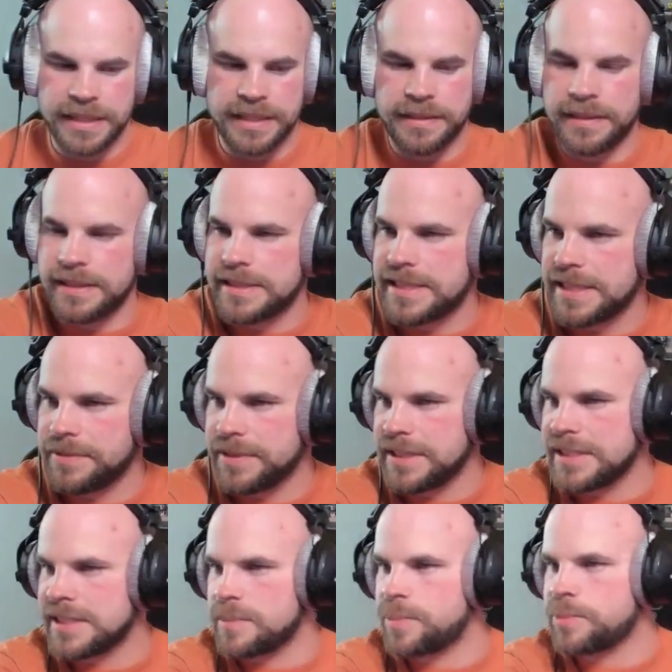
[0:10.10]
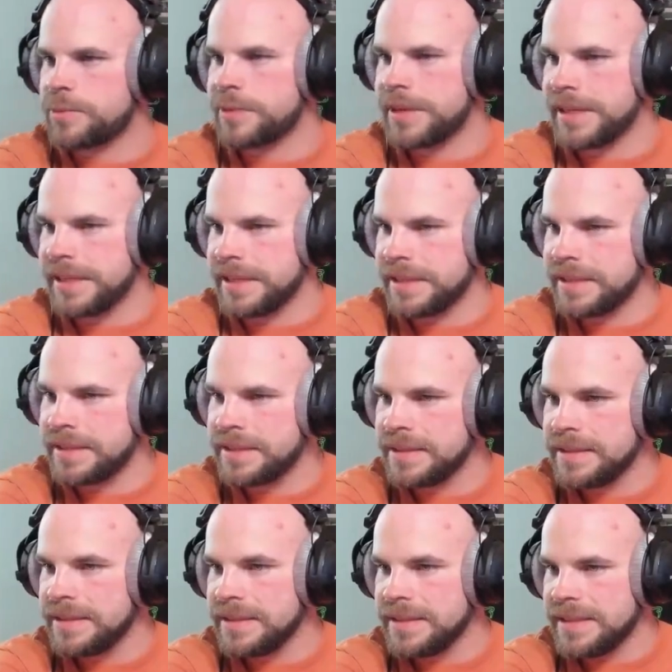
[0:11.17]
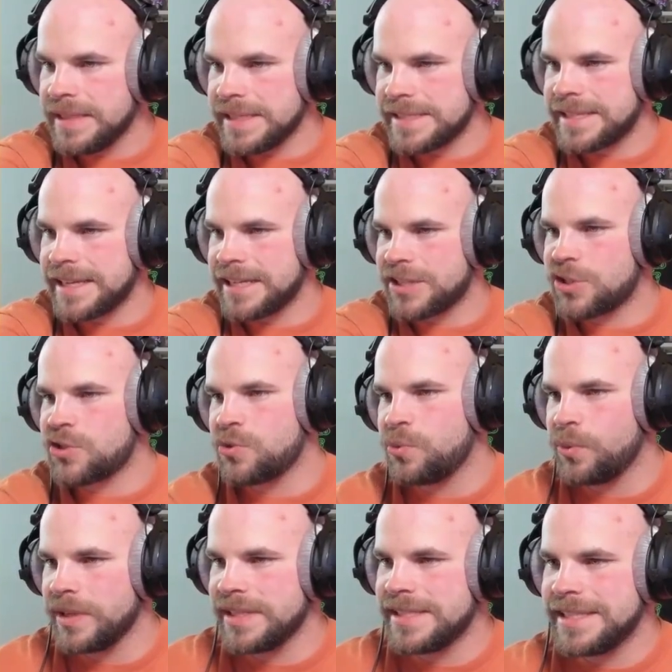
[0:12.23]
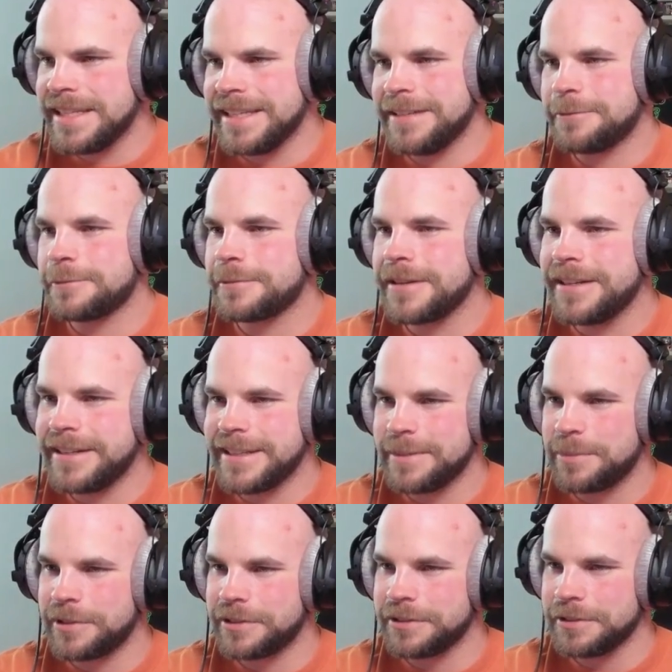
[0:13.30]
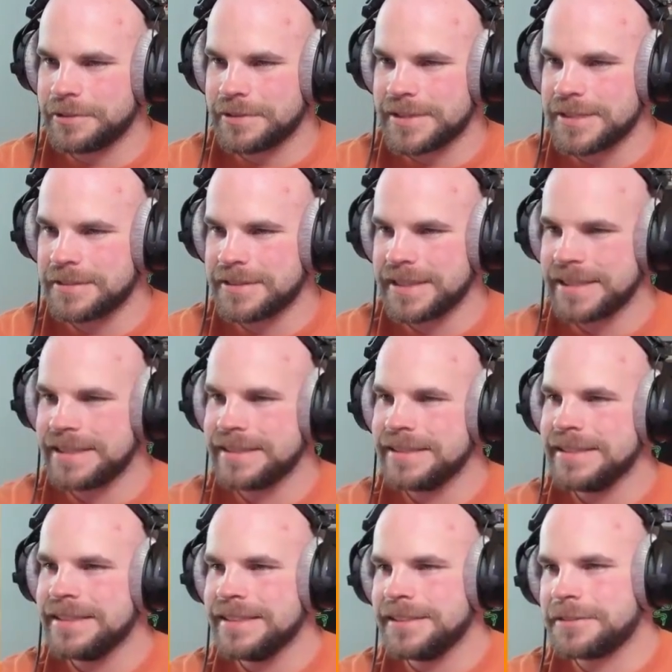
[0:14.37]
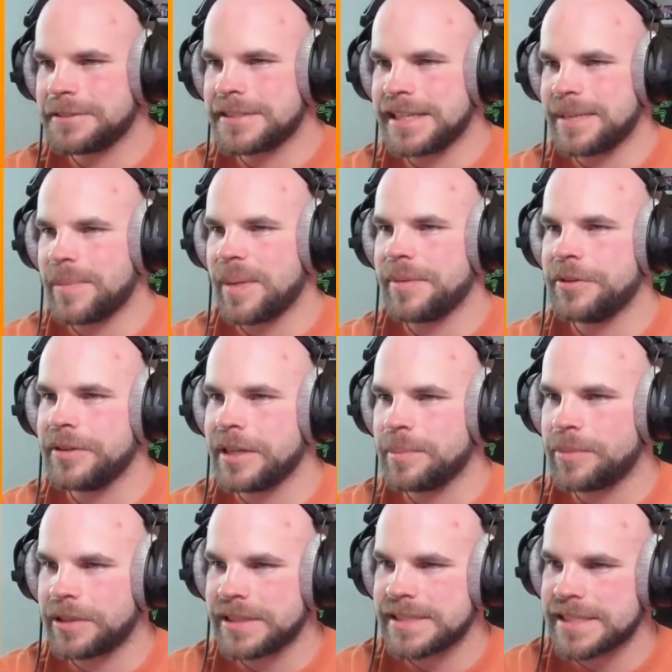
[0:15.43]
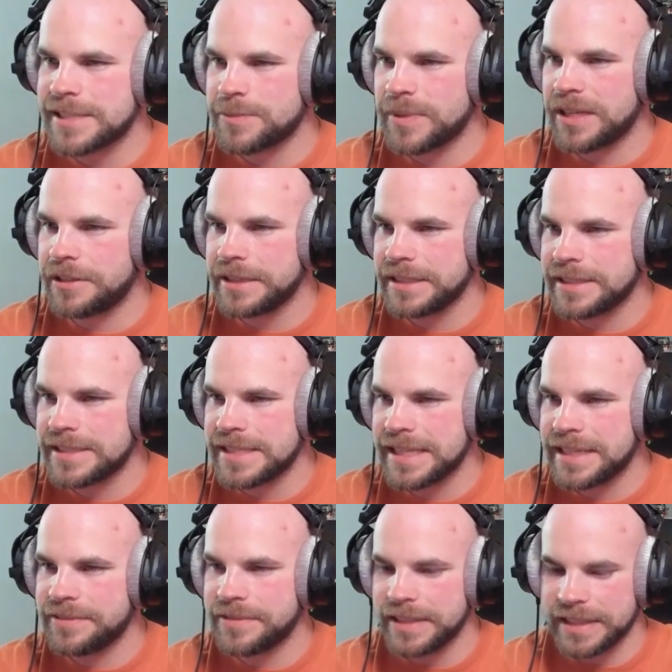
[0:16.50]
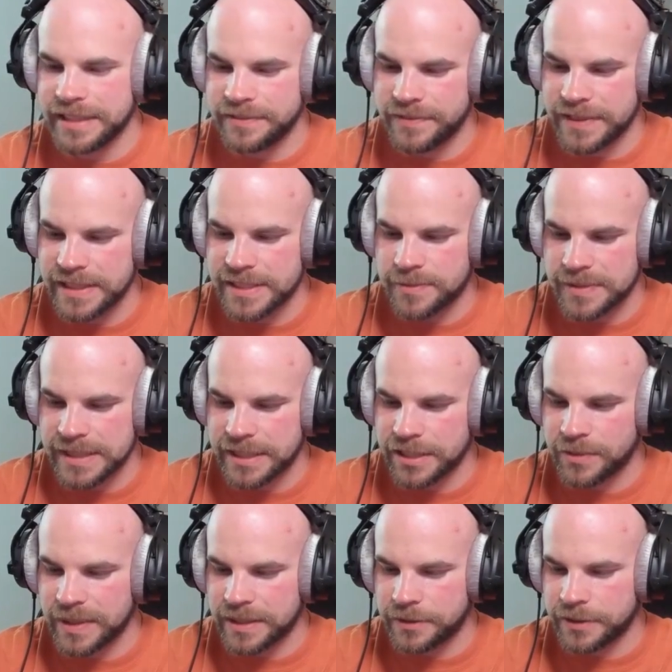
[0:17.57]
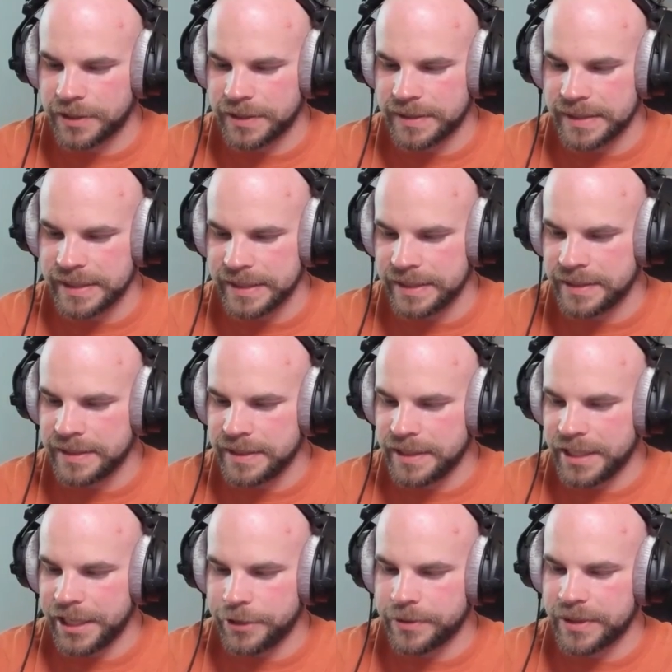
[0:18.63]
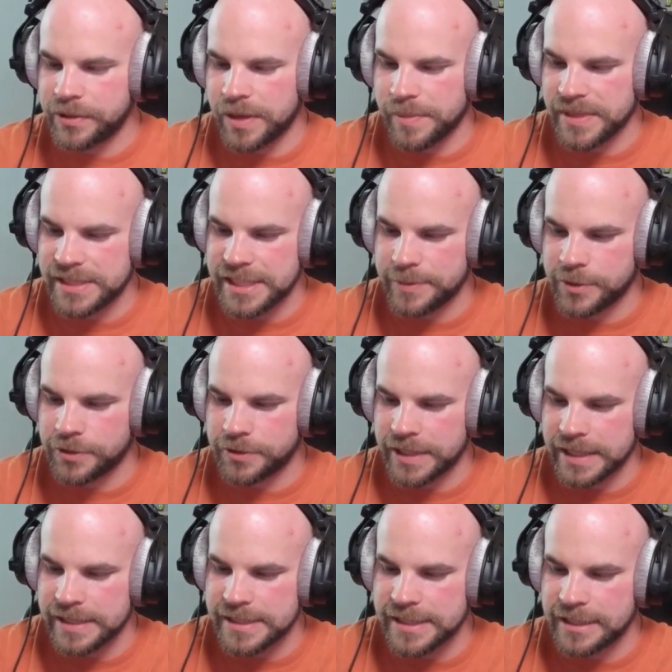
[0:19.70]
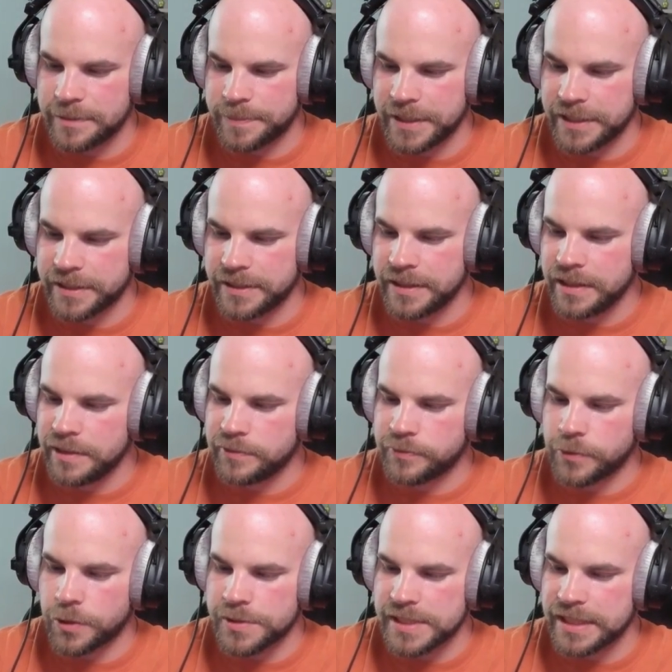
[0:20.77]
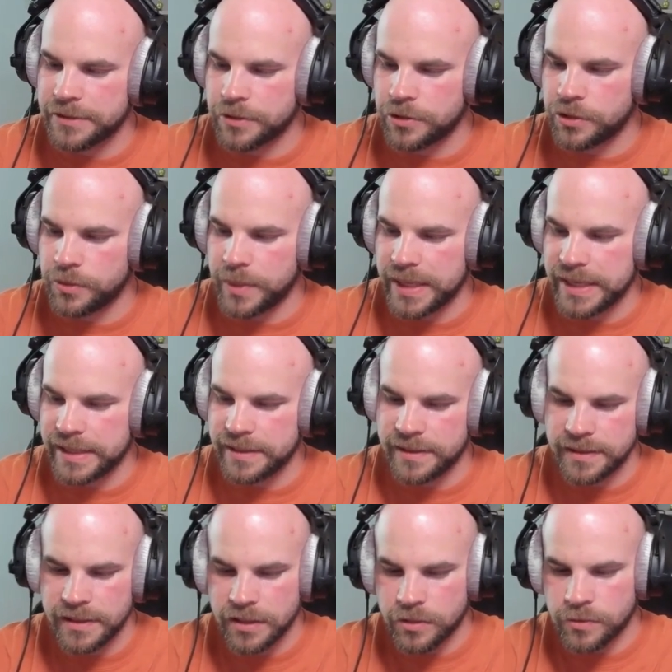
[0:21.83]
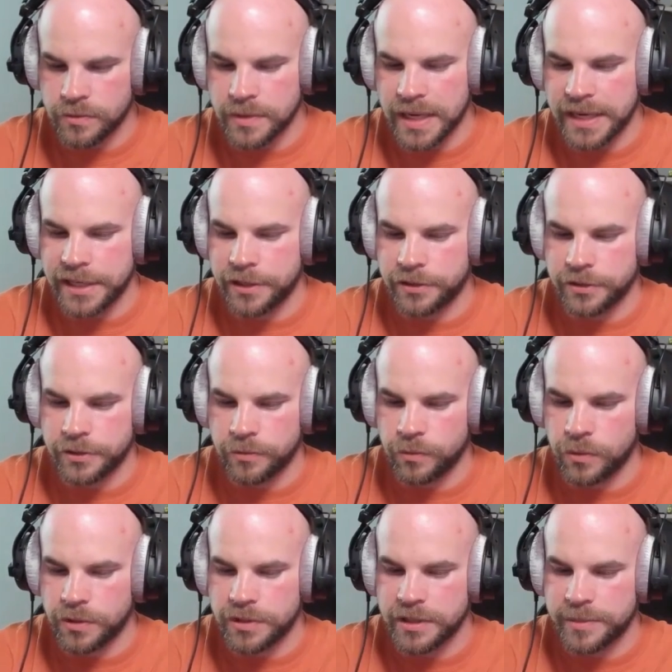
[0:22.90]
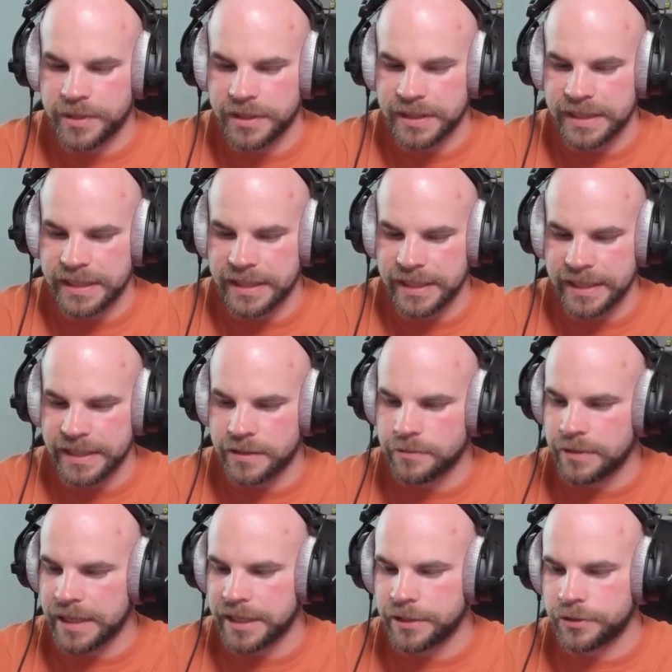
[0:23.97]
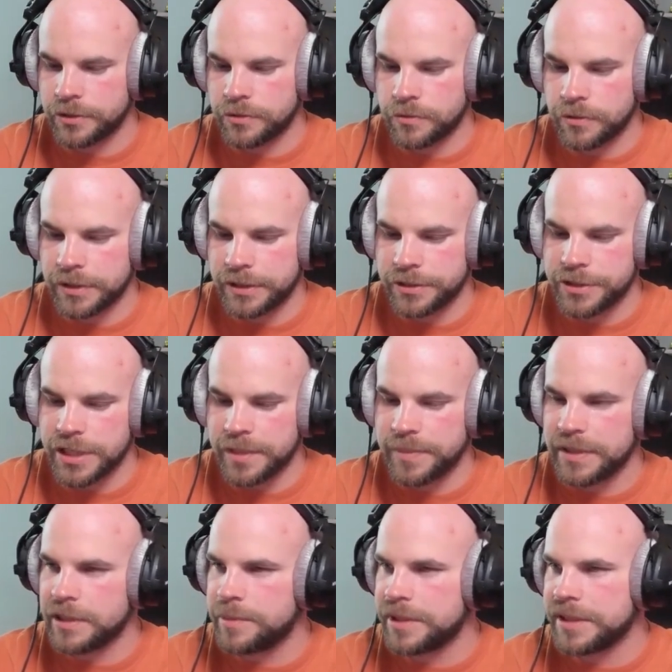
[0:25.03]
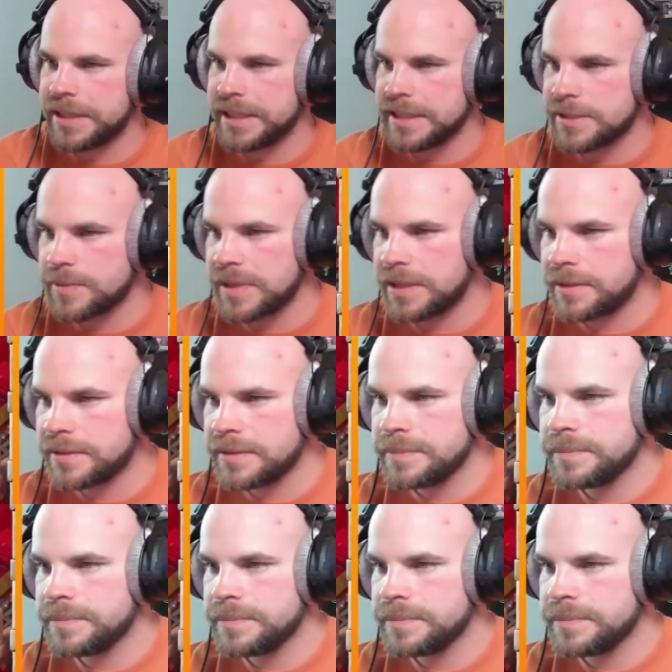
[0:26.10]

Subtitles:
in. Let's see what he's bringing. He's got 20 rocket balloons. Okay. Looks like he might be doing a Blizz as well. He does have the Invis. We'll take a quick look at the hero equipment. Typical King setup here. Frozen Arrow Queen, regular Warden ability, and regular Royal Champion ability as well.